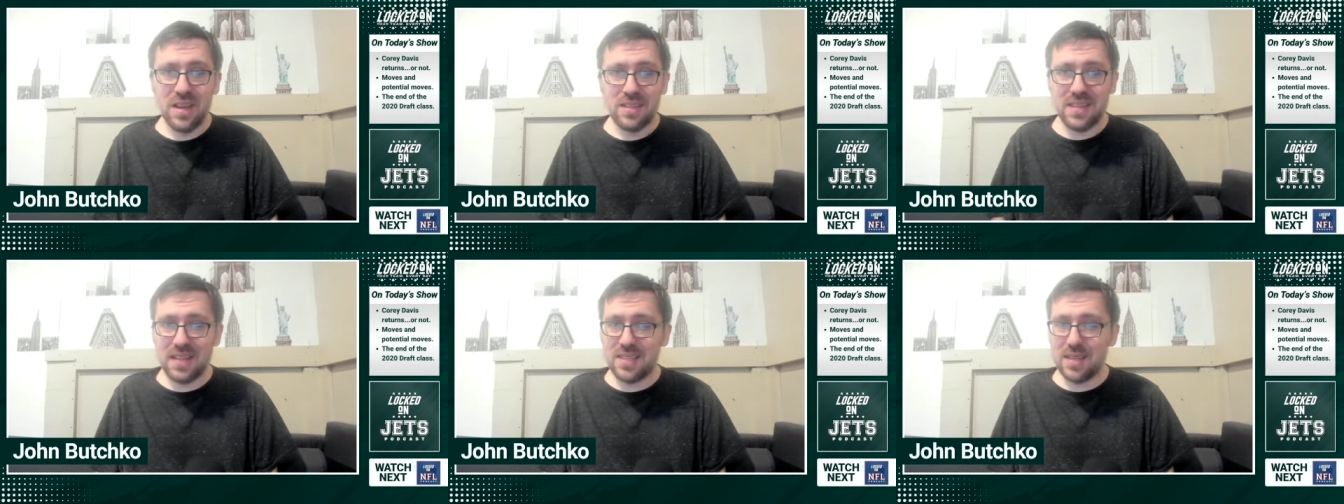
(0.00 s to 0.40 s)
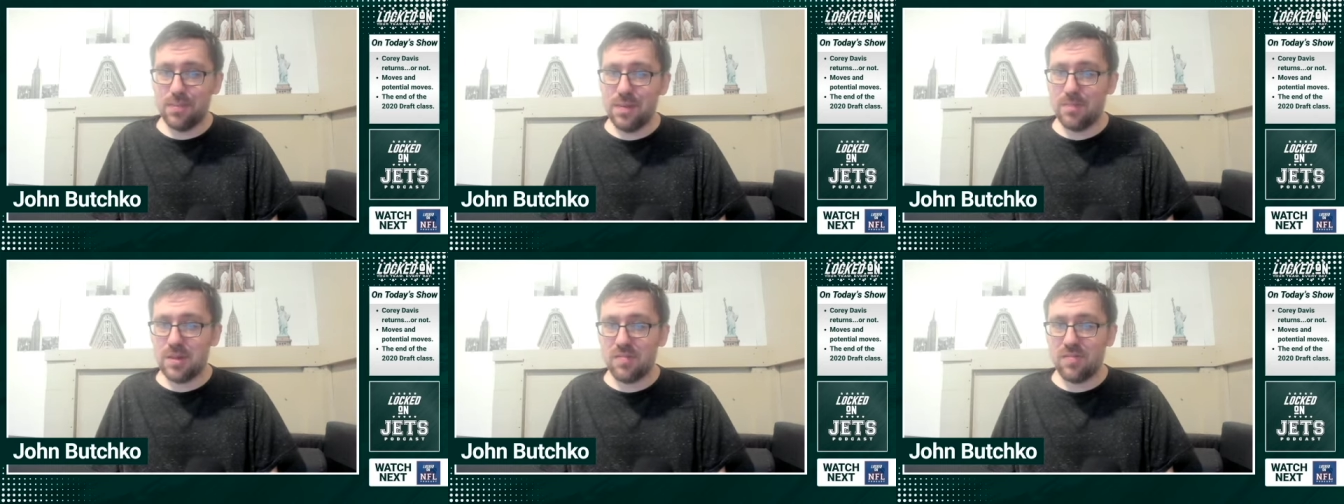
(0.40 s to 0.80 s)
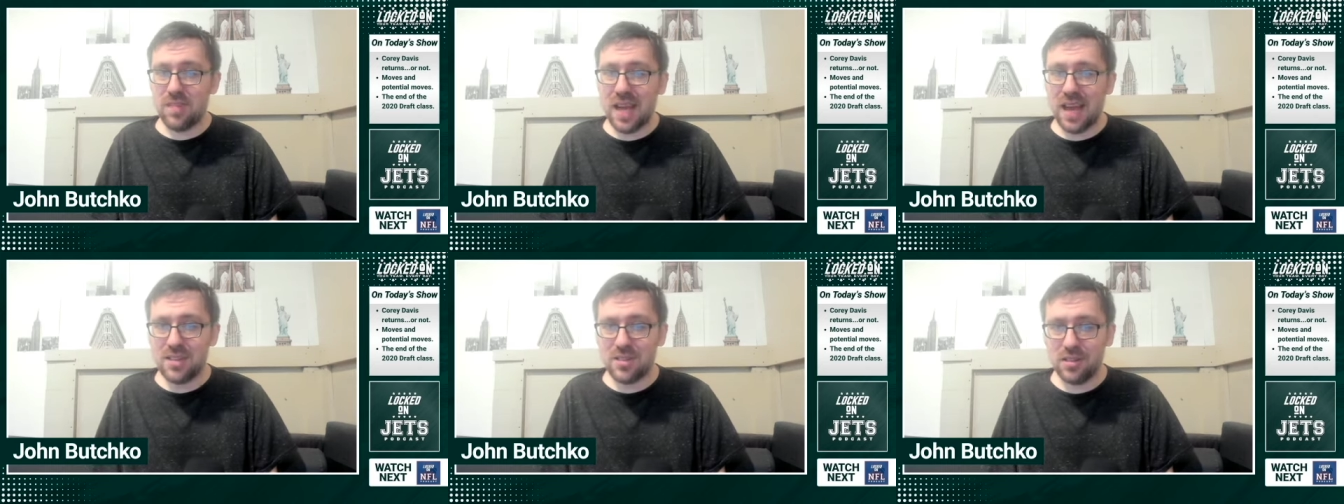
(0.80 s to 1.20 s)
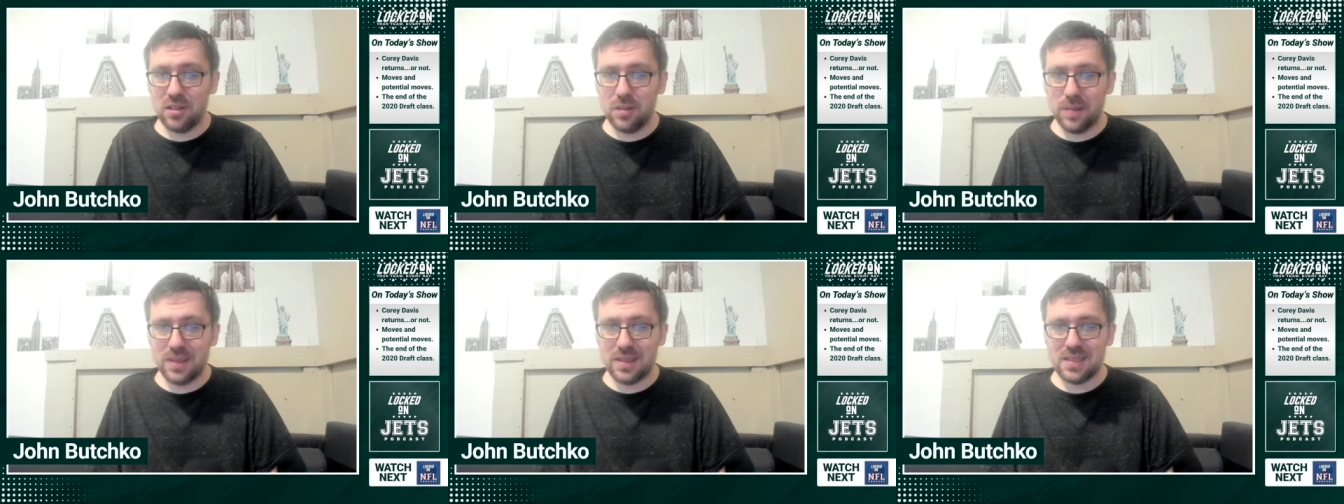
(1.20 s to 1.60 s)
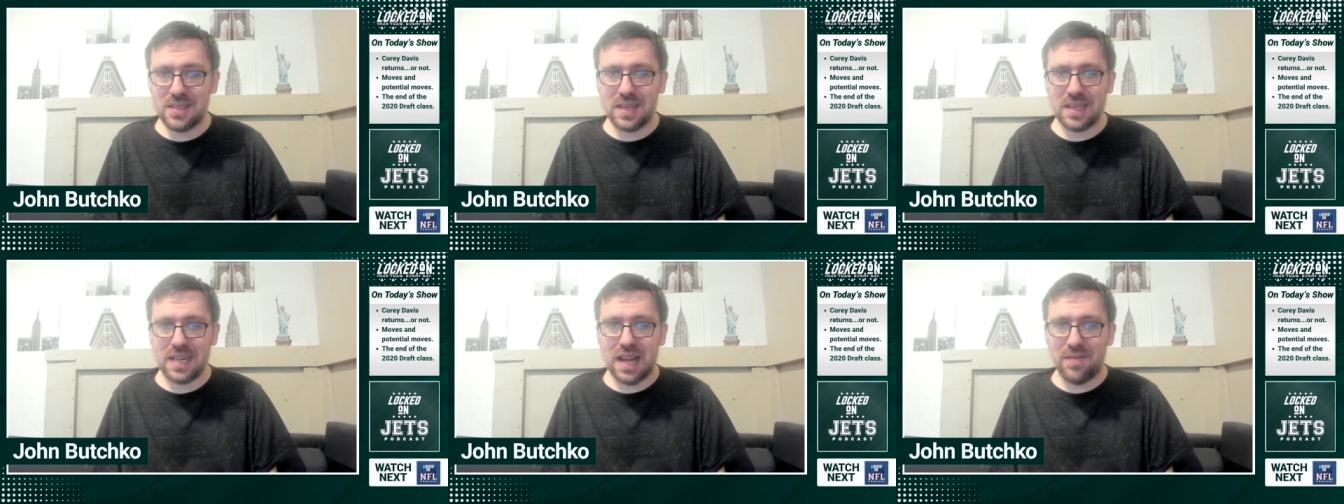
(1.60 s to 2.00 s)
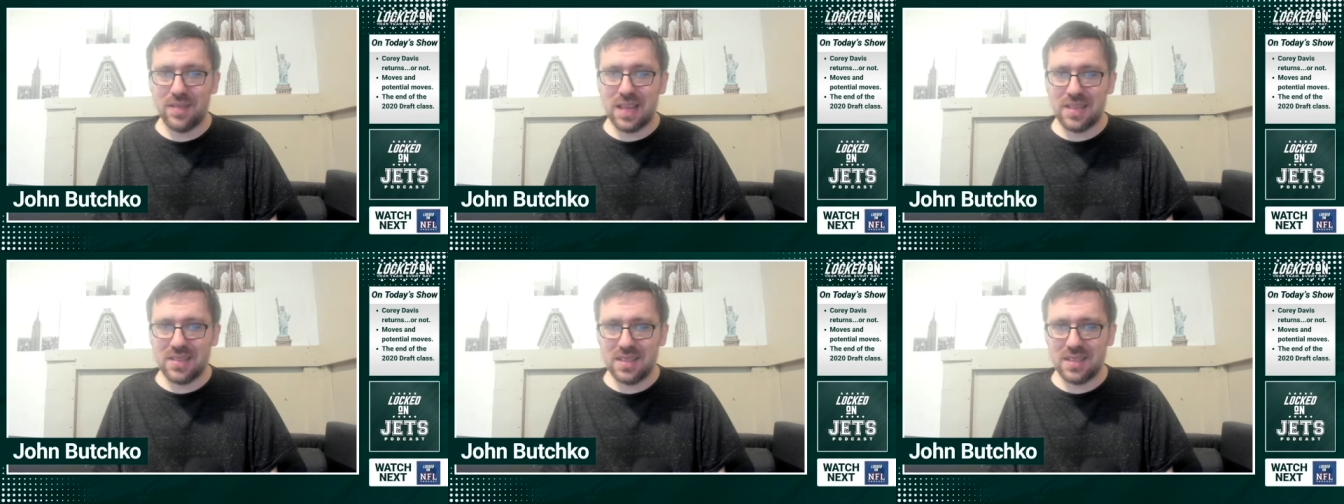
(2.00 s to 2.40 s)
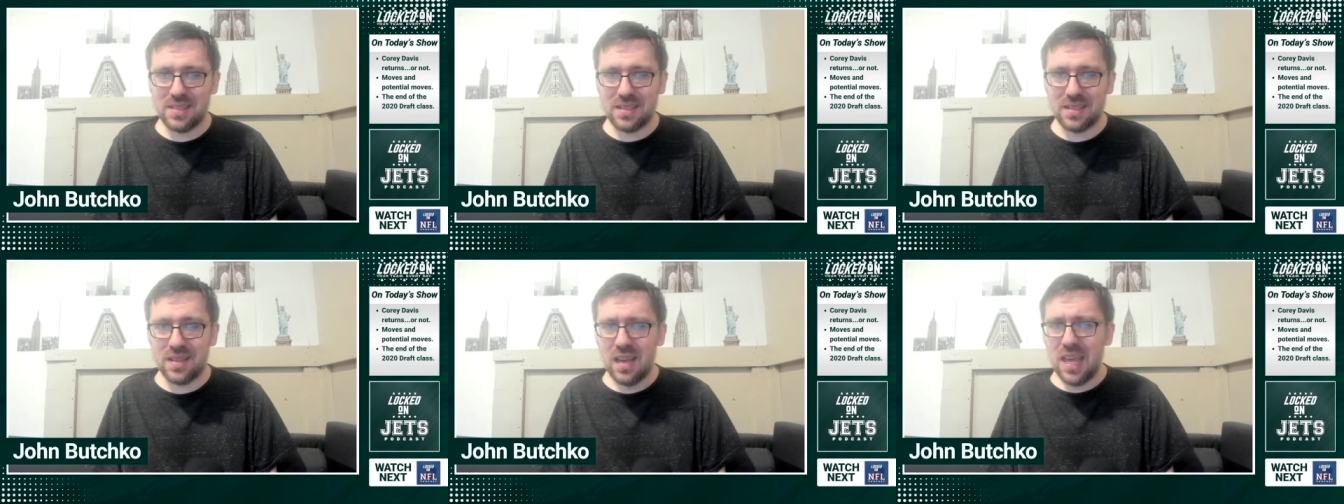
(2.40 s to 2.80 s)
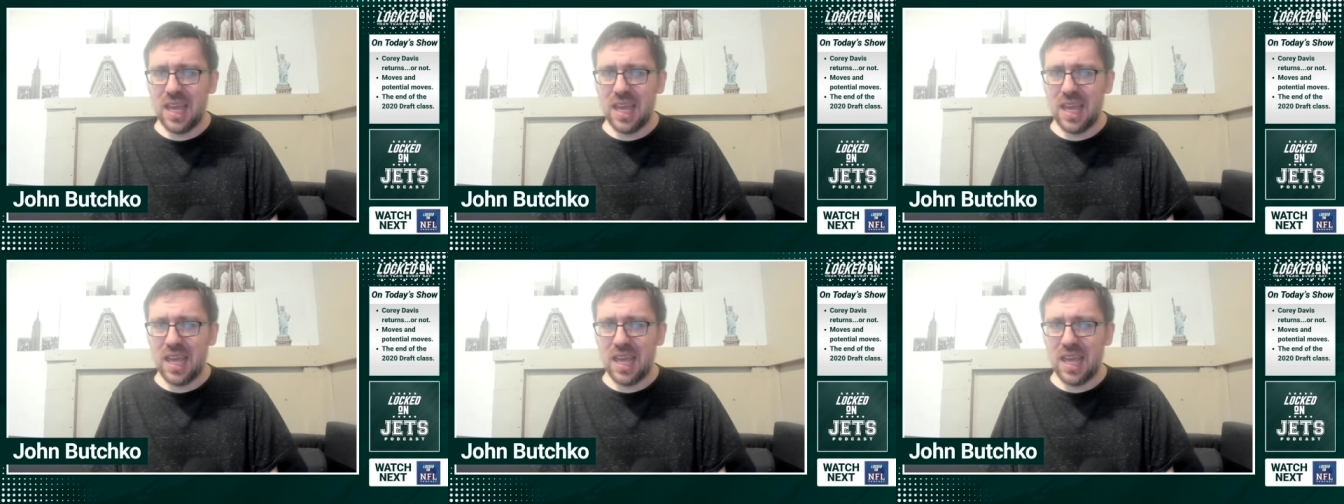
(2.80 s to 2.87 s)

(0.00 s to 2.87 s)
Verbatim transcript: Denzel Mims had flashed a little bit the second half of that season